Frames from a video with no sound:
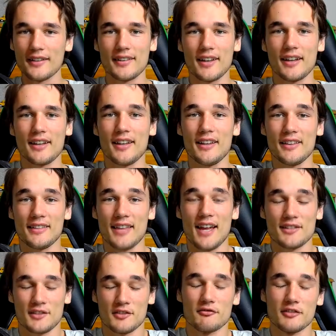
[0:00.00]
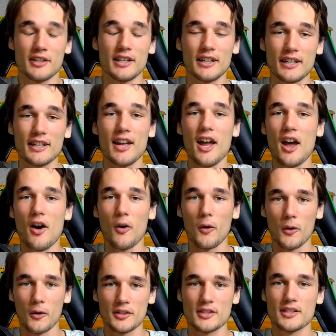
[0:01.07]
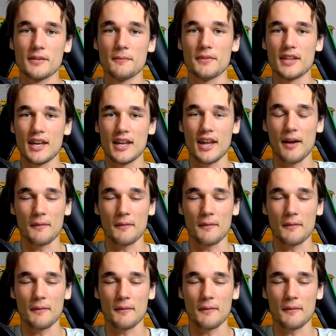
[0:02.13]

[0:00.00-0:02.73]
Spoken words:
Like, that's a really awesome thing.